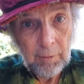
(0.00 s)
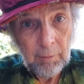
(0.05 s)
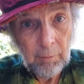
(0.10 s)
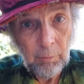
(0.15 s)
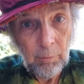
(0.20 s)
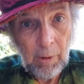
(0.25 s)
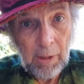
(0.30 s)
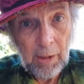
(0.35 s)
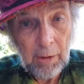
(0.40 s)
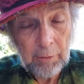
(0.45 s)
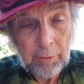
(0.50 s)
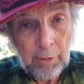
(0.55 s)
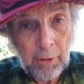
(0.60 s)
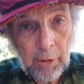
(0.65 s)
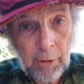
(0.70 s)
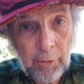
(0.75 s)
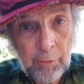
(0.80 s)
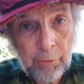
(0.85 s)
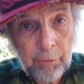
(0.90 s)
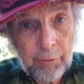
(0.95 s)
Wild
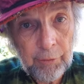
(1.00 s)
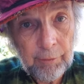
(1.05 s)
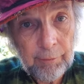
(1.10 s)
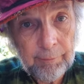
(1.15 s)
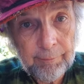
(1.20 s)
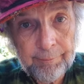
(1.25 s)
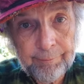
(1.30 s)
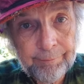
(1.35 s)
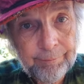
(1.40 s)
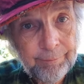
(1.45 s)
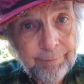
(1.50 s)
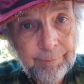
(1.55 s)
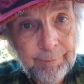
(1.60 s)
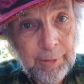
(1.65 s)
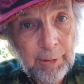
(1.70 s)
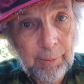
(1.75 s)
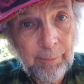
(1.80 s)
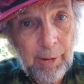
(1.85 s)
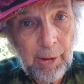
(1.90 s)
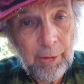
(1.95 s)
goats.
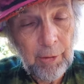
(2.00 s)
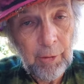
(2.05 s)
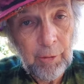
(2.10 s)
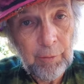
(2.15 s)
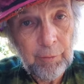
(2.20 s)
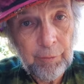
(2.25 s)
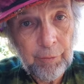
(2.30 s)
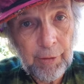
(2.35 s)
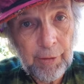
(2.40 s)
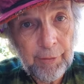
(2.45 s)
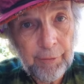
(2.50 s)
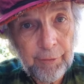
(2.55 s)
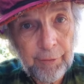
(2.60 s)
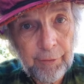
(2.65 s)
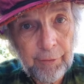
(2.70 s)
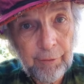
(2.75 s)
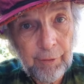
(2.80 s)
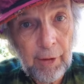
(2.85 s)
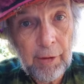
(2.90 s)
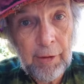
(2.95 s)
They're my old friends.
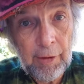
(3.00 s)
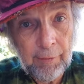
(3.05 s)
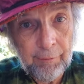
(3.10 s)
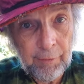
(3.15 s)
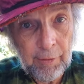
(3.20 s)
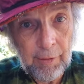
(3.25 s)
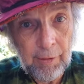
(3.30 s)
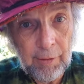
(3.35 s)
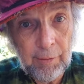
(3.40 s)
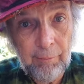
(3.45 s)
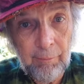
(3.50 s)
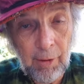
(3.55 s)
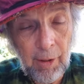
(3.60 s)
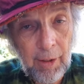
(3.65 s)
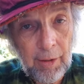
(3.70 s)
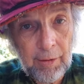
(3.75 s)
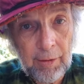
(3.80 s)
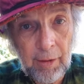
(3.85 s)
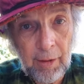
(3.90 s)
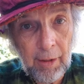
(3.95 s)
They live in
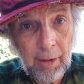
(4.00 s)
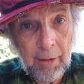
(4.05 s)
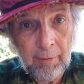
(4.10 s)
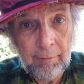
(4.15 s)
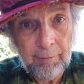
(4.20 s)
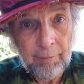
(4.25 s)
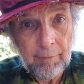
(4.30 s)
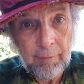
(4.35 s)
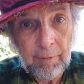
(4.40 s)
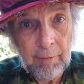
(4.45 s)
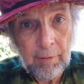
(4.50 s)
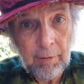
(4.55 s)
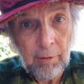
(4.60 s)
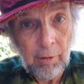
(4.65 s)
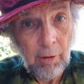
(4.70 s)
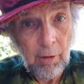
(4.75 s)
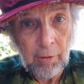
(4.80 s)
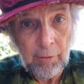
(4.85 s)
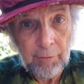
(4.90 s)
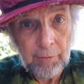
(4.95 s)
my cave
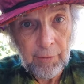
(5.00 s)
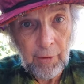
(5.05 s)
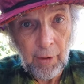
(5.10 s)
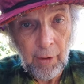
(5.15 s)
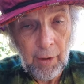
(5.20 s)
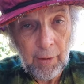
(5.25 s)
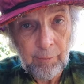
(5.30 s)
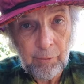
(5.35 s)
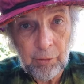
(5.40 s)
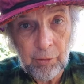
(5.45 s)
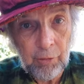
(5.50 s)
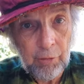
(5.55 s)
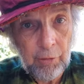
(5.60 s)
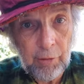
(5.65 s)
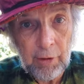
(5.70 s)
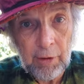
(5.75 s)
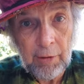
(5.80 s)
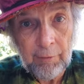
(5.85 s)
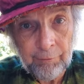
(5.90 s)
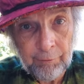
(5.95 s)
all the time. Soon as,
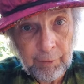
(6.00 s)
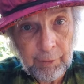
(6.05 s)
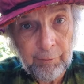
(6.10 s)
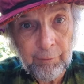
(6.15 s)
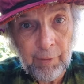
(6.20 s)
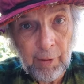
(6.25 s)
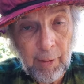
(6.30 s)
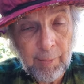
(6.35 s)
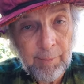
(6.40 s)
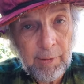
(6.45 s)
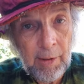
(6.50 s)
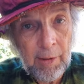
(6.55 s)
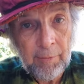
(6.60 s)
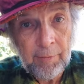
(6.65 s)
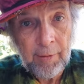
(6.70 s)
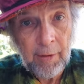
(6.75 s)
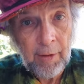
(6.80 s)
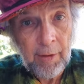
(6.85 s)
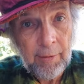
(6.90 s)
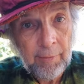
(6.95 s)
if I'm not
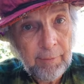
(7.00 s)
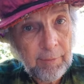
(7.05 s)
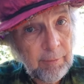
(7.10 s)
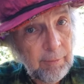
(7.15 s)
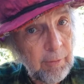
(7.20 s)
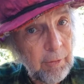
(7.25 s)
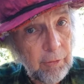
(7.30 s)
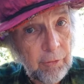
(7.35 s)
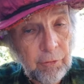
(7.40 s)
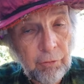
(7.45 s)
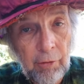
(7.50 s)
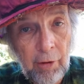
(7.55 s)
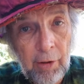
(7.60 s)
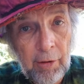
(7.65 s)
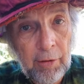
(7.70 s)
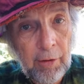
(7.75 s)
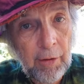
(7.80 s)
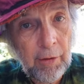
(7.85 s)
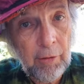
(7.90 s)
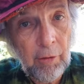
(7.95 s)
there, straight
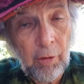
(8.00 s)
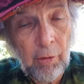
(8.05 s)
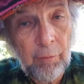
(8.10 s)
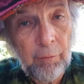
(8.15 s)
in. Whole